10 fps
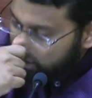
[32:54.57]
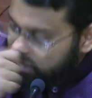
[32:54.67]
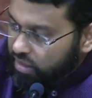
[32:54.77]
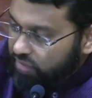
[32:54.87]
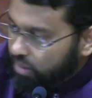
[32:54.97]

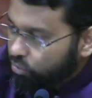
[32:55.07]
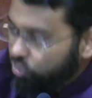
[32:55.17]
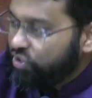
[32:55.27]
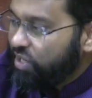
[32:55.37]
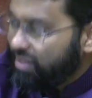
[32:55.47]
of Abu
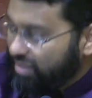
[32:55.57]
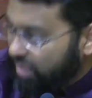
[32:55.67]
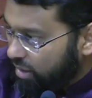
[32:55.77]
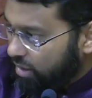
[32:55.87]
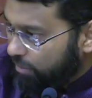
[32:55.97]

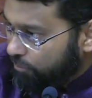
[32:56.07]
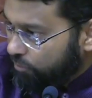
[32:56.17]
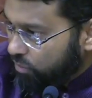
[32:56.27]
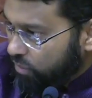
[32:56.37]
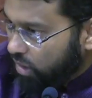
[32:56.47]
Jandal,
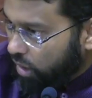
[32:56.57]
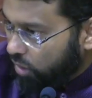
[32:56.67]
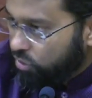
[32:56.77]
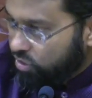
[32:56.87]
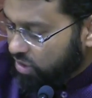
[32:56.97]
the
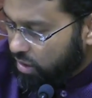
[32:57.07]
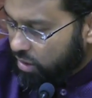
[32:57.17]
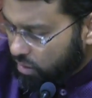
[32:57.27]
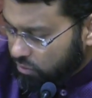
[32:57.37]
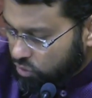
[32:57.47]
other son
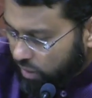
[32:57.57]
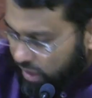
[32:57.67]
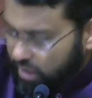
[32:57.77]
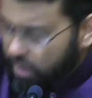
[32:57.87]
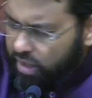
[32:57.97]
of
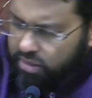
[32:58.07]
Suhail and the